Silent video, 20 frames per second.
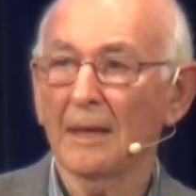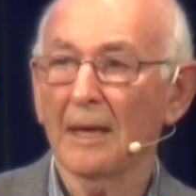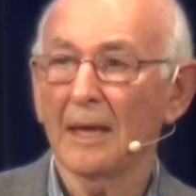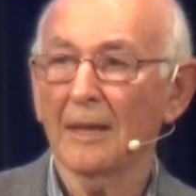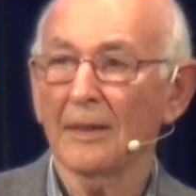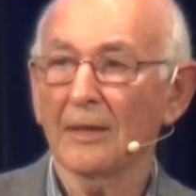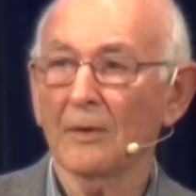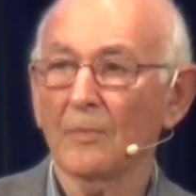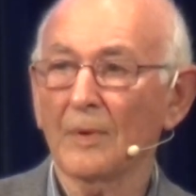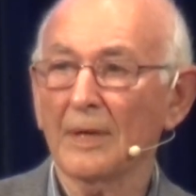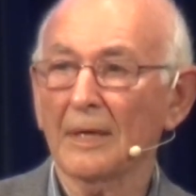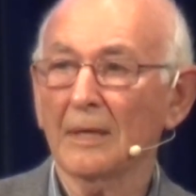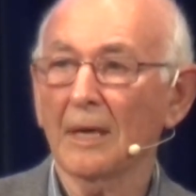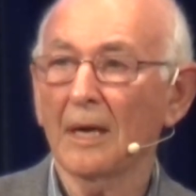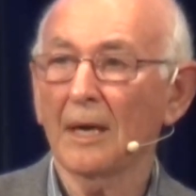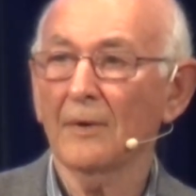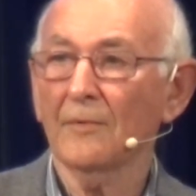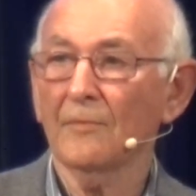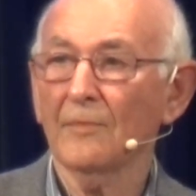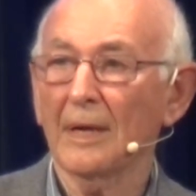that we
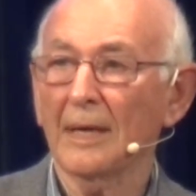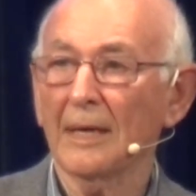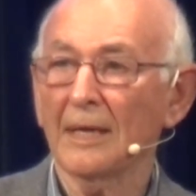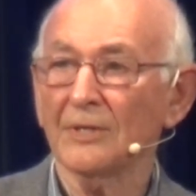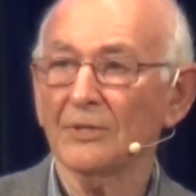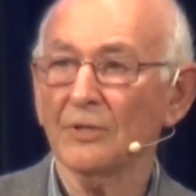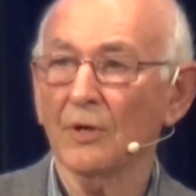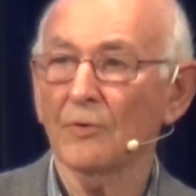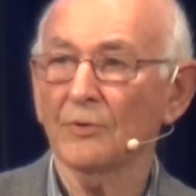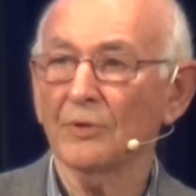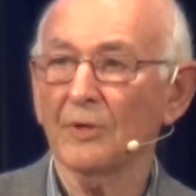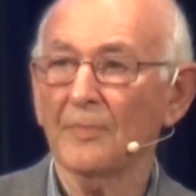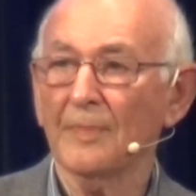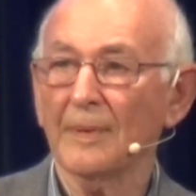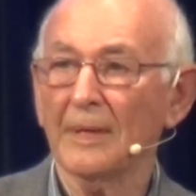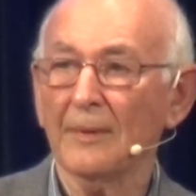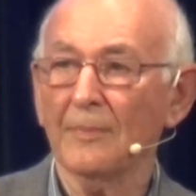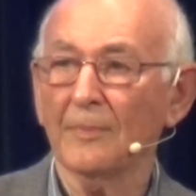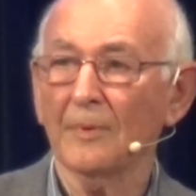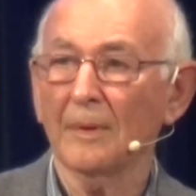can't really, as older
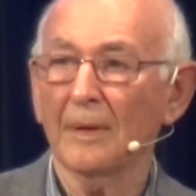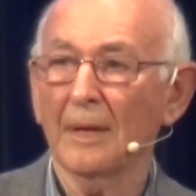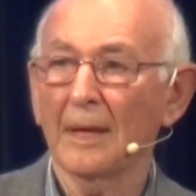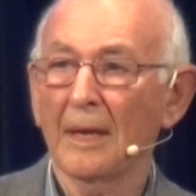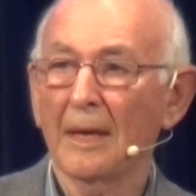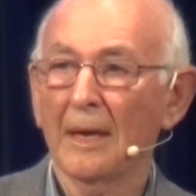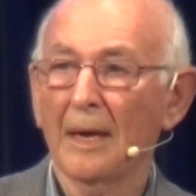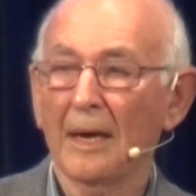people,